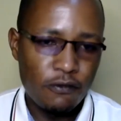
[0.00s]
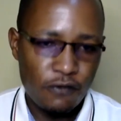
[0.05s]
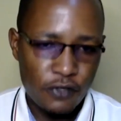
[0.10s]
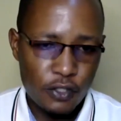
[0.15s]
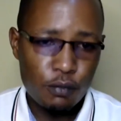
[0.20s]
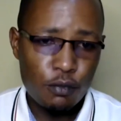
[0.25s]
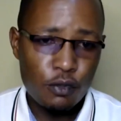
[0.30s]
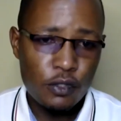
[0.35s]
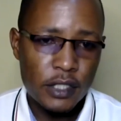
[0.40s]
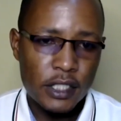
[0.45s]

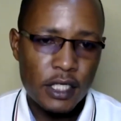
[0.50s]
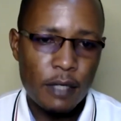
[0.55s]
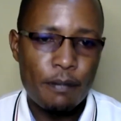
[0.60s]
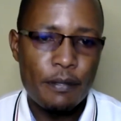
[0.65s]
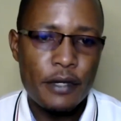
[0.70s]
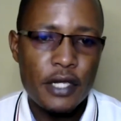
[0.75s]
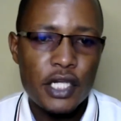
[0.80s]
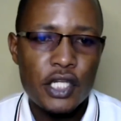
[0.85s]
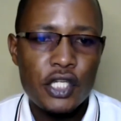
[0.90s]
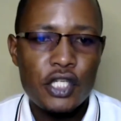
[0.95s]
Facebook is a
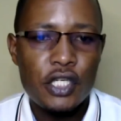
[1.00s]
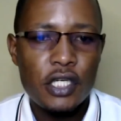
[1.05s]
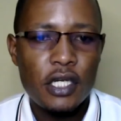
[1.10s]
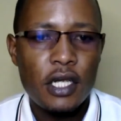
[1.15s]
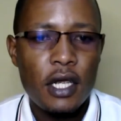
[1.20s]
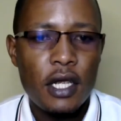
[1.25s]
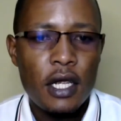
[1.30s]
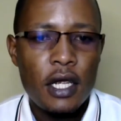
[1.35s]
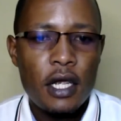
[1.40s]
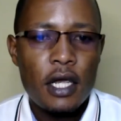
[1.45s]
page.
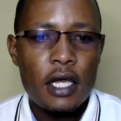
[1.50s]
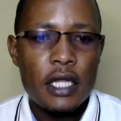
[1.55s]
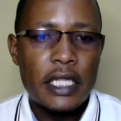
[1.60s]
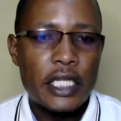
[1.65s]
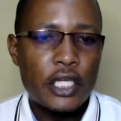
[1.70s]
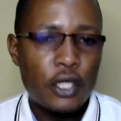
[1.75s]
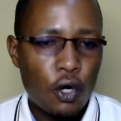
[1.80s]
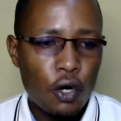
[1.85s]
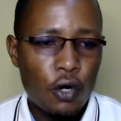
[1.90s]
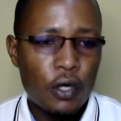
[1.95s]

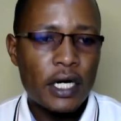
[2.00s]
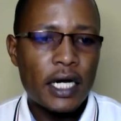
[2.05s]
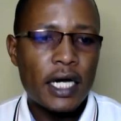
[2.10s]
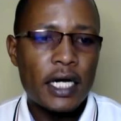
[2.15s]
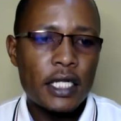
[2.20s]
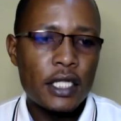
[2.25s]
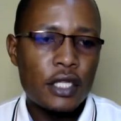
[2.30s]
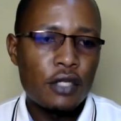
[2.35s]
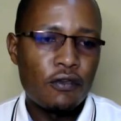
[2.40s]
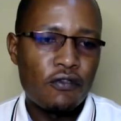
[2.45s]
They all
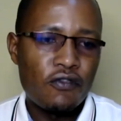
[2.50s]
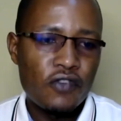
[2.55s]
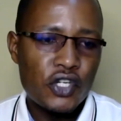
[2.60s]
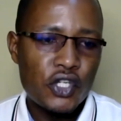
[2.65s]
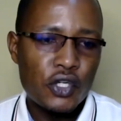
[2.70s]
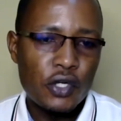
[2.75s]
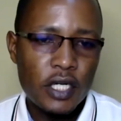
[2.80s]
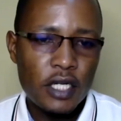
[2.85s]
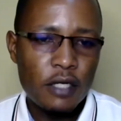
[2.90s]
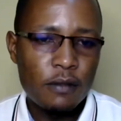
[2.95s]
carry the
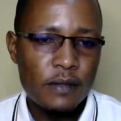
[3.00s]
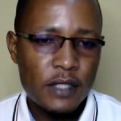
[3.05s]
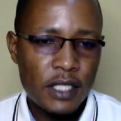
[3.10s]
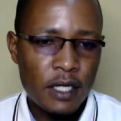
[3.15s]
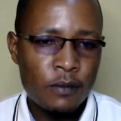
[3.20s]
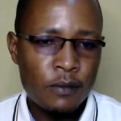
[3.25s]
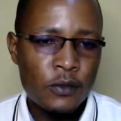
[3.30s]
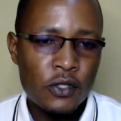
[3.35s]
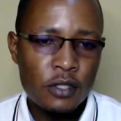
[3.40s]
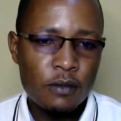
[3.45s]
official name
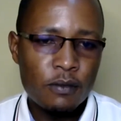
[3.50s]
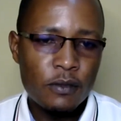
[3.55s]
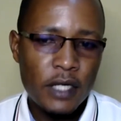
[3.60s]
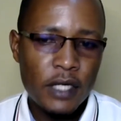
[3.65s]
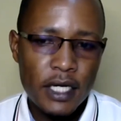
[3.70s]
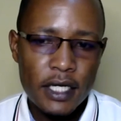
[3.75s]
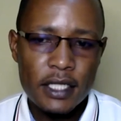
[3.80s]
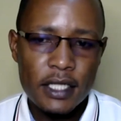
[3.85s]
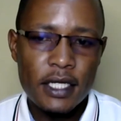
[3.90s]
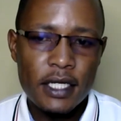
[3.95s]
Samson
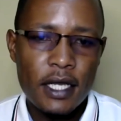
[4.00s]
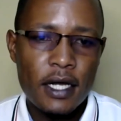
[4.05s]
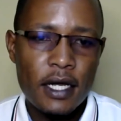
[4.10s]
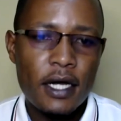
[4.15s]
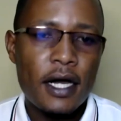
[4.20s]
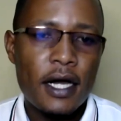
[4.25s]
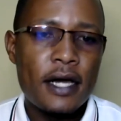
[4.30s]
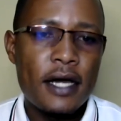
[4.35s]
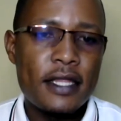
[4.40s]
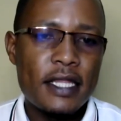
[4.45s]
Mung'athia,
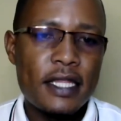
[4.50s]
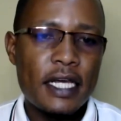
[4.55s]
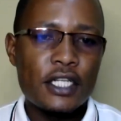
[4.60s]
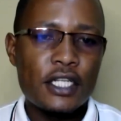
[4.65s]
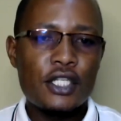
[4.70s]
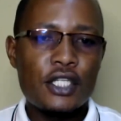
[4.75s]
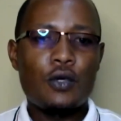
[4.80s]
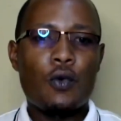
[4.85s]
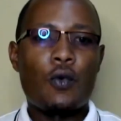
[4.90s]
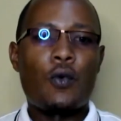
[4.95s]
and
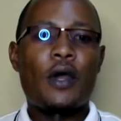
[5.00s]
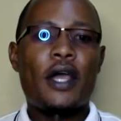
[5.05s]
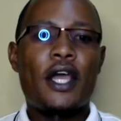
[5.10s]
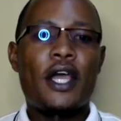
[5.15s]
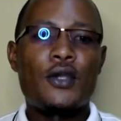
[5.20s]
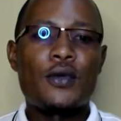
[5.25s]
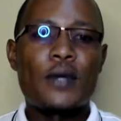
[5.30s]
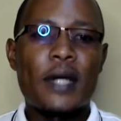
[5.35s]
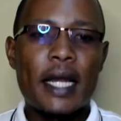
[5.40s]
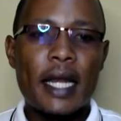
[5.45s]
that's where
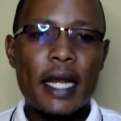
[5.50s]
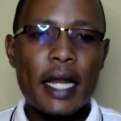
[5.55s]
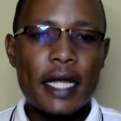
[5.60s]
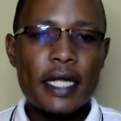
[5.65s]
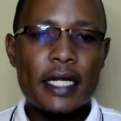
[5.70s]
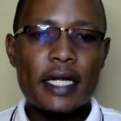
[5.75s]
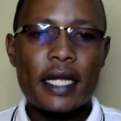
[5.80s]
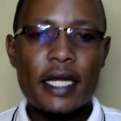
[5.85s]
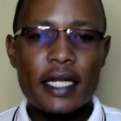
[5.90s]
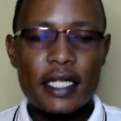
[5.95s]
you're
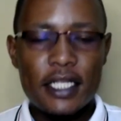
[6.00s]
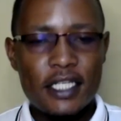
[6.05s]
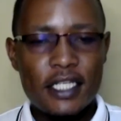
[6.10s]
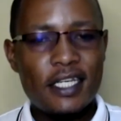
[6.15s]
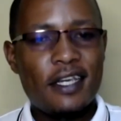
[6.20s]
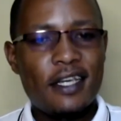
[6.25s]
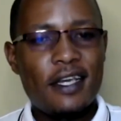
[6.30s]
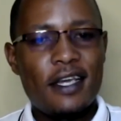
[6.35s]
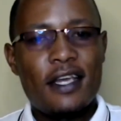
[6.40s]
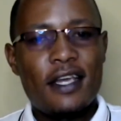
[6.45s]
likely
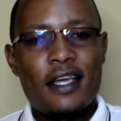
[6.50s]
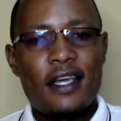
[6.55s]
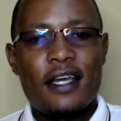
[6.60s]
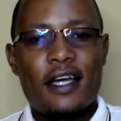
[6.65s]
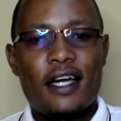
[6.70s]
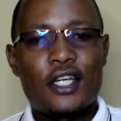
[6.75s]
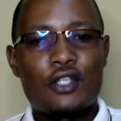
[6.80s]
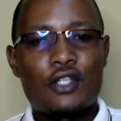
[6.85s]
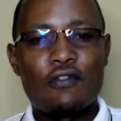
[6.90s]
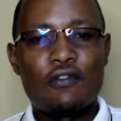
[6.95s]

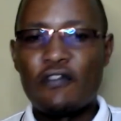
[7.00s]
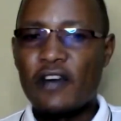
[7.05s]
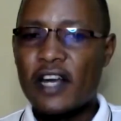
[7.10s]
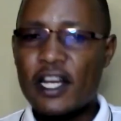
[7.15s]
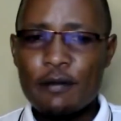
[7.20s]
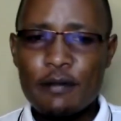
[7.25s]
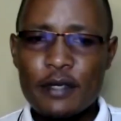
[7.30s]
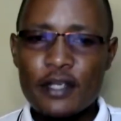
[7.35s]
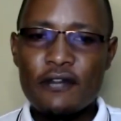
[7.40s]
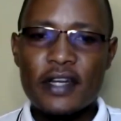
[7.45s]
to
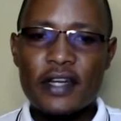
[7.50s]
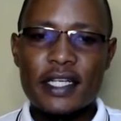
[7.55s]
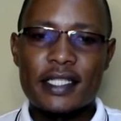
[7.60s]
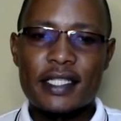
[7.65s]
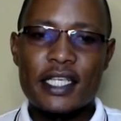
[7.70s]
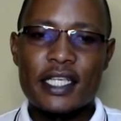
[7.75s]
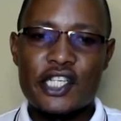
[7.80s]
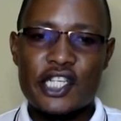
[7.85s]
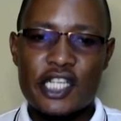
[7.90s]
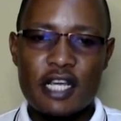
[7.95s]
find me, even
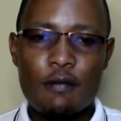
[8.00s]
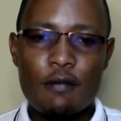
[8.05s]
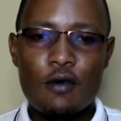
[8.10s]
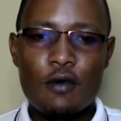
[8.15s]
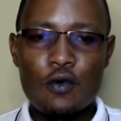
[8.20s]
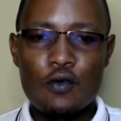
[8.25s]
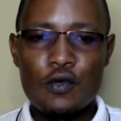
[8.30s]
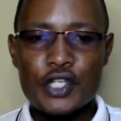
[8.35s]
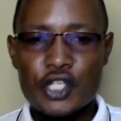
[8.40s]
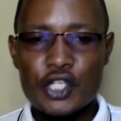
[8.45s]
as I share
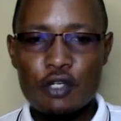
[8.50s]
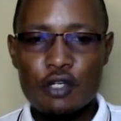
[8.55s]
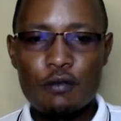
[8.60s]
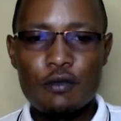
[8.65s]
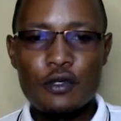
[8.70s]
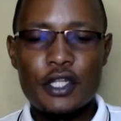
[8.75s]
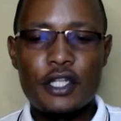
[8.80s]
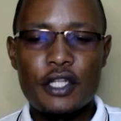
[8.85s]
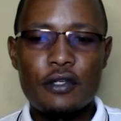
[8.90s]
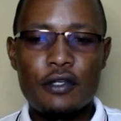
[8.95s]
more wisdom
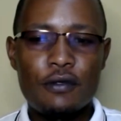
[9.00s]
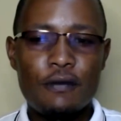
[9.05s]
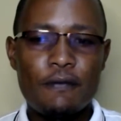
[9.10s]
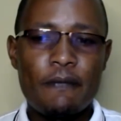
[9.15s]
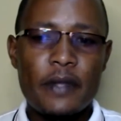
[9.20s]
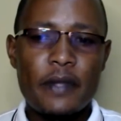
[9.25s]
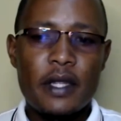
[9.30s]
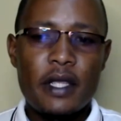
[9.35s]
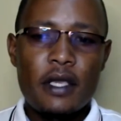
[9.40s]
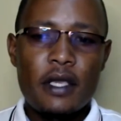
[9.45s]
with you.